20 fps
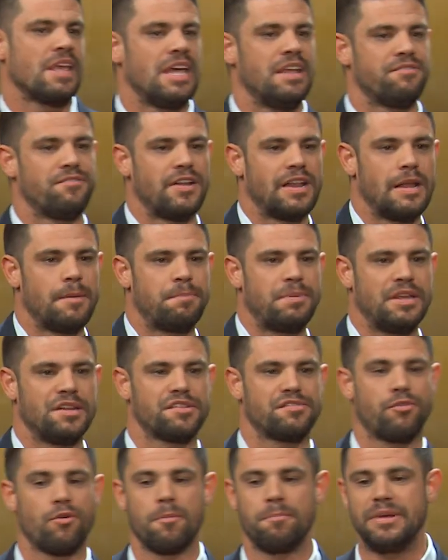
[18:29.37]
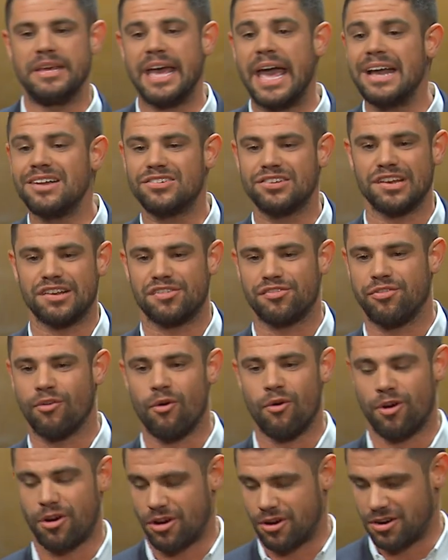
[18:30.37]
in Philippians 4 be anxious
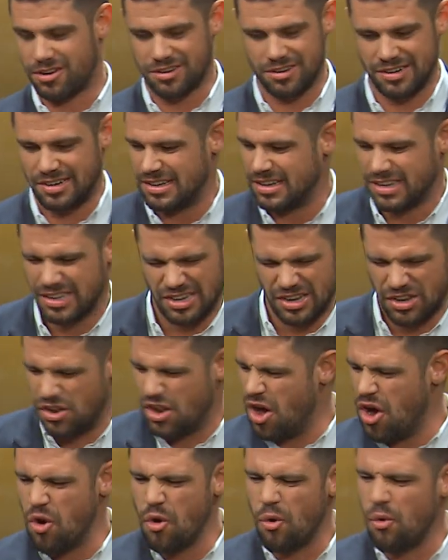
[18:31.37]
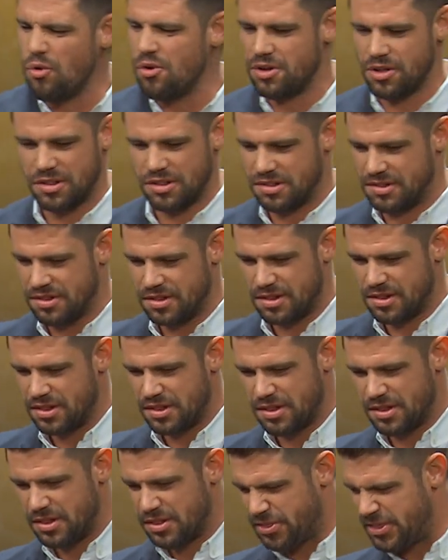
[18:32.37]
for no
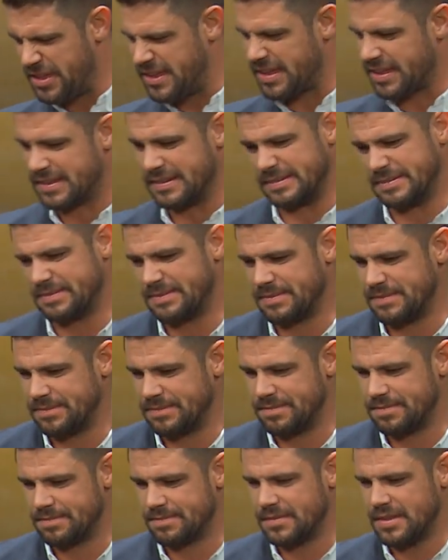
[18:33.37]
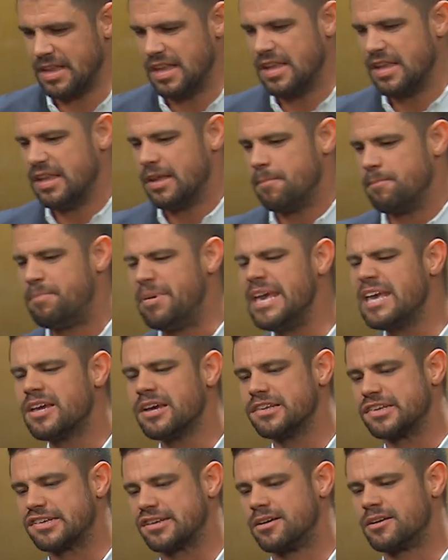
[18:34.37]
thing. Be
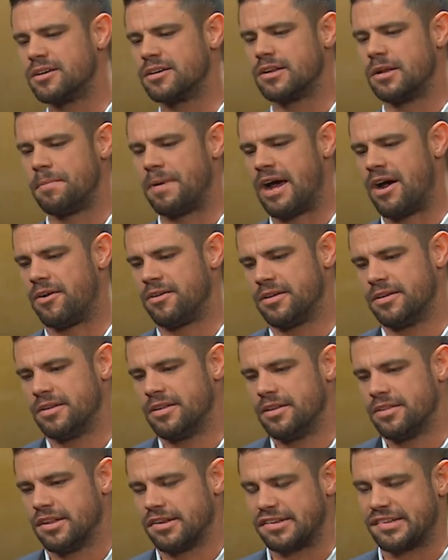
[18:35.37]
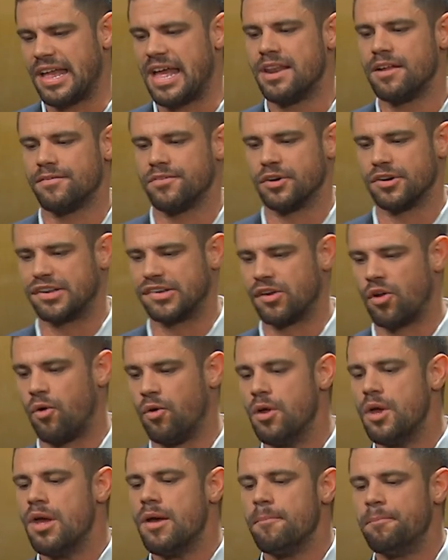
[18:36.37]
concerned about the state of your
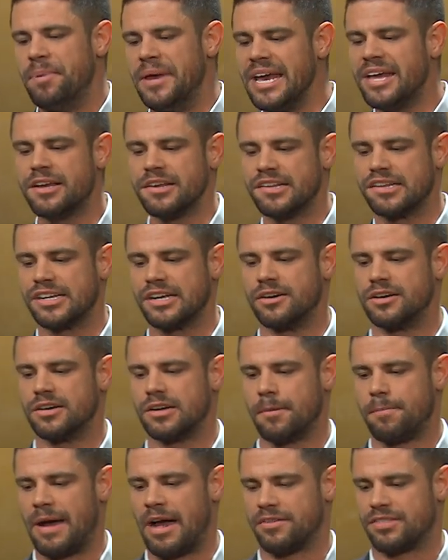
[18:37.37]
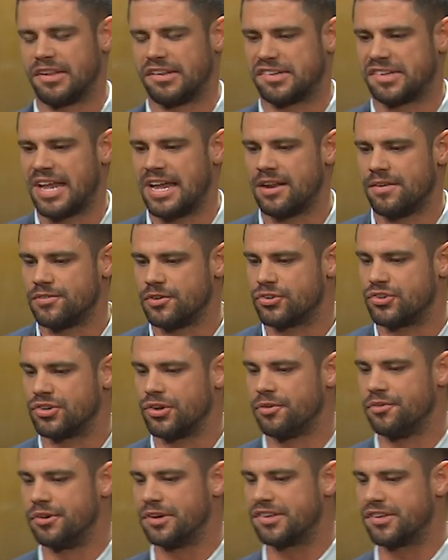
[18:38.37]
soul. Be concerned about the state of your
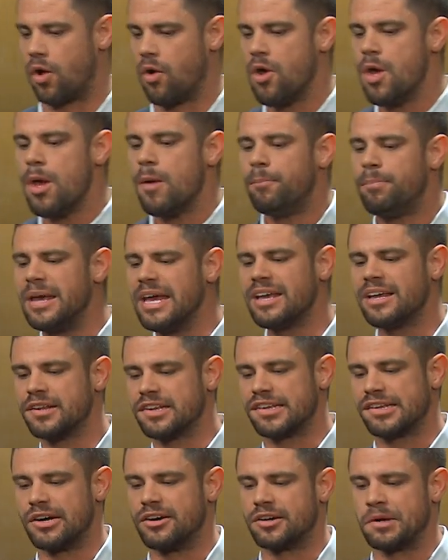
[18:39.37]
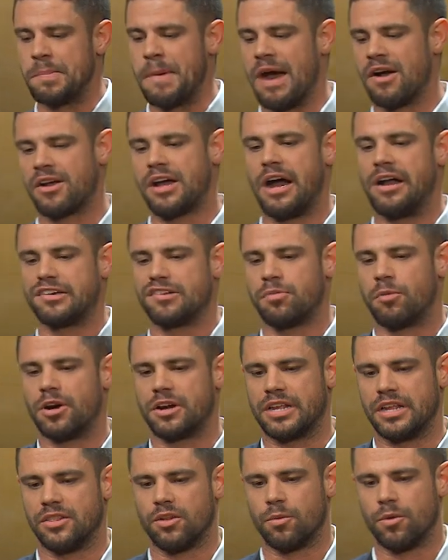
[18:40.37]
children's soul. Be concerned about God's
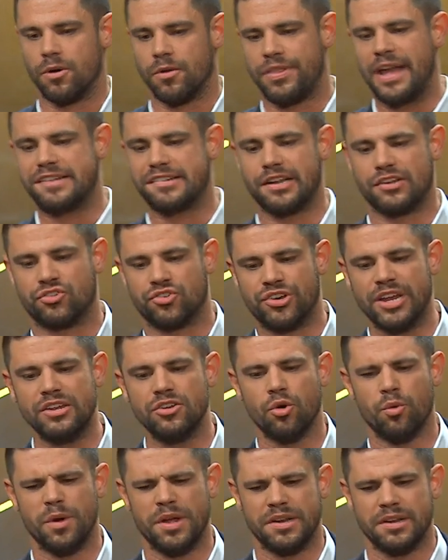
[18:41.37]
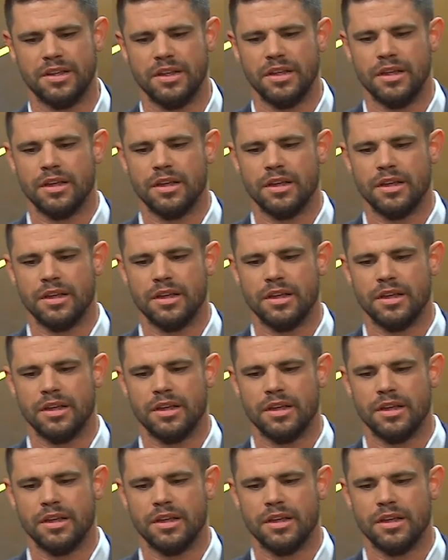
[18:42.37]
work in the world. That's a genuine